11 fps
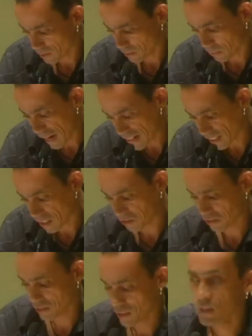my
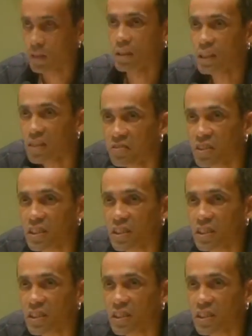life, lives